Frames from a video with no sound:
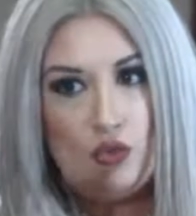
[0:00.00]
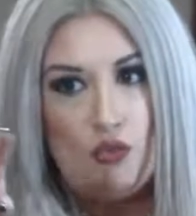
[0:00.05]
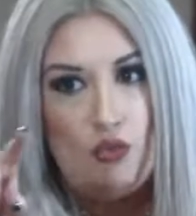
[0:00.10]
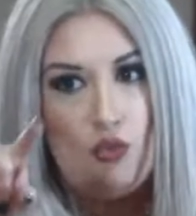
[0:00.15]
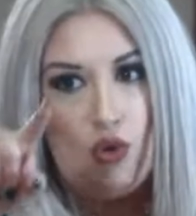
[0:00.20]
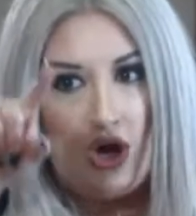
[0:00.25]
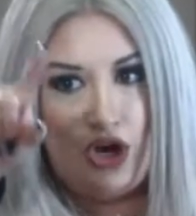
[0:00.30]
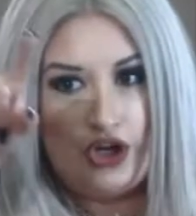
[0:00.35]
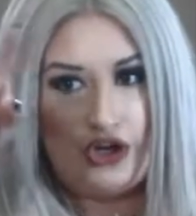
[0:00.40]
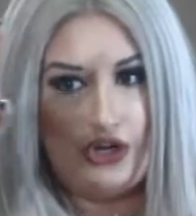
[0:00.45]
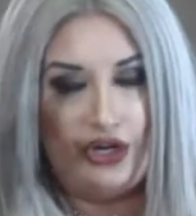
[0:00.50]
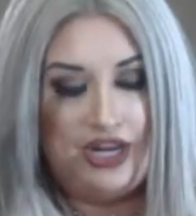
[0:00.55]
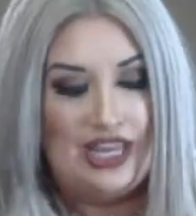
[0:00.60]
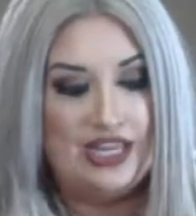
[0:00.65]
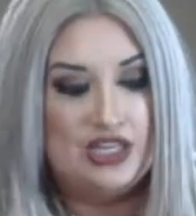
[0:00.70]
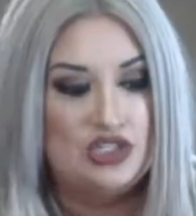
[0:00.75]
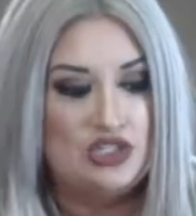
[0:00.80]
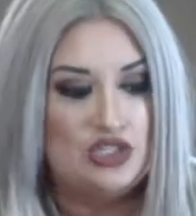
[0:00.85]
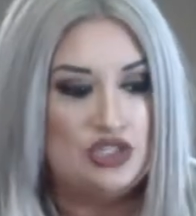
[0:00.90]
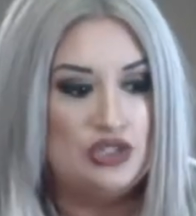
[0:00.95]
the water
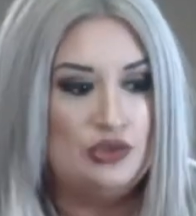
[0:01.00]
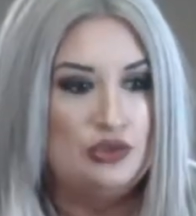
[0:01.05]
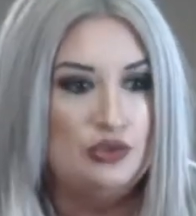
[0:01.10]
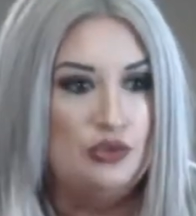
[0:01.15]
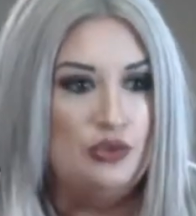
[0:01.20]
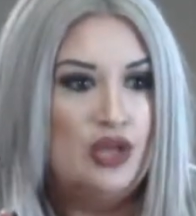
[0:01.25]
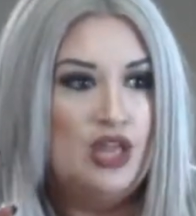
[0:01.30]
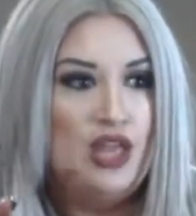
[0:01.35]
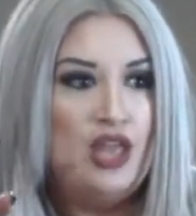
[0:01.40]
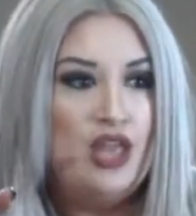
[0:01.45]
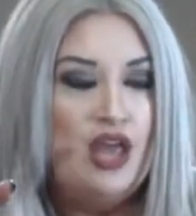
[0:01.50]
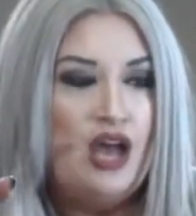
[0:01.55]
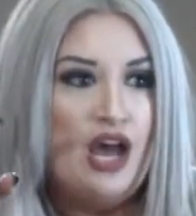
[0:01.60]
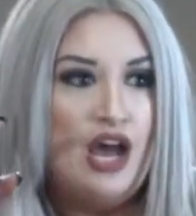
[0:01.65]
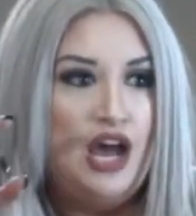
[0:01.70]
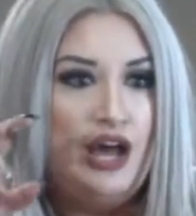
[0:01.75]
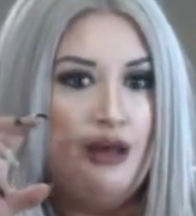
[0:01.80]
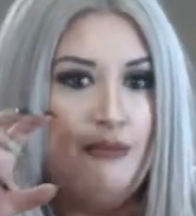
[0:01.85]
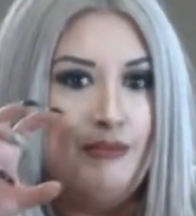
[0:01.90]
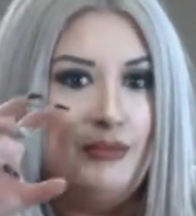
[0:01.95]
into
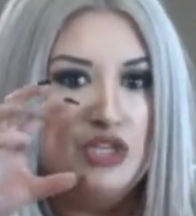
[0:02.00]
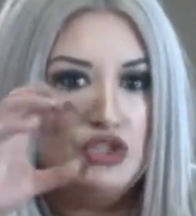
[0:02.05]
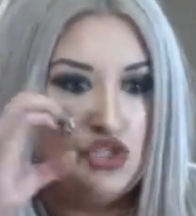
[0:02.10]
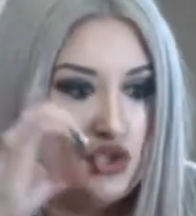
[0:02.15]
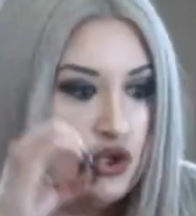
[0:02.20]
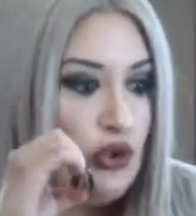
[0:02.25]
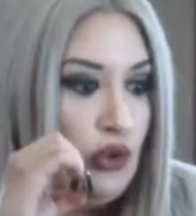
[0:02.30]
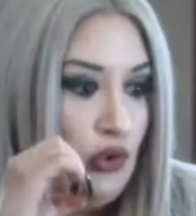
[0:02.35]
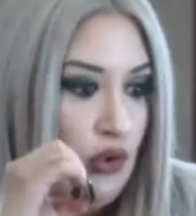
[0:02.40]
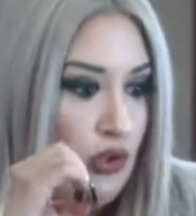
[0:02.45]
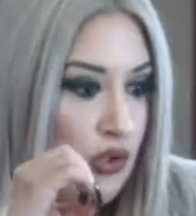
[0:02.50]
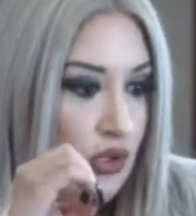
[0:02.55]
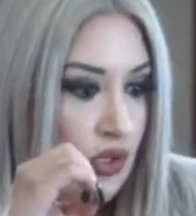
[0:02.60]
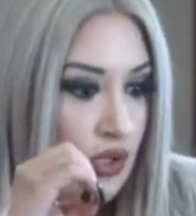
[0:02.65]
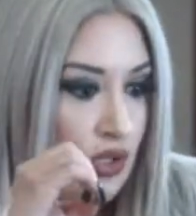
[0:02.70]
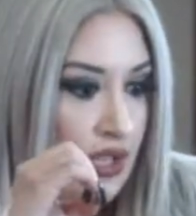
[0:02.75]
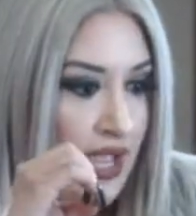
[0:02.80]
a circle,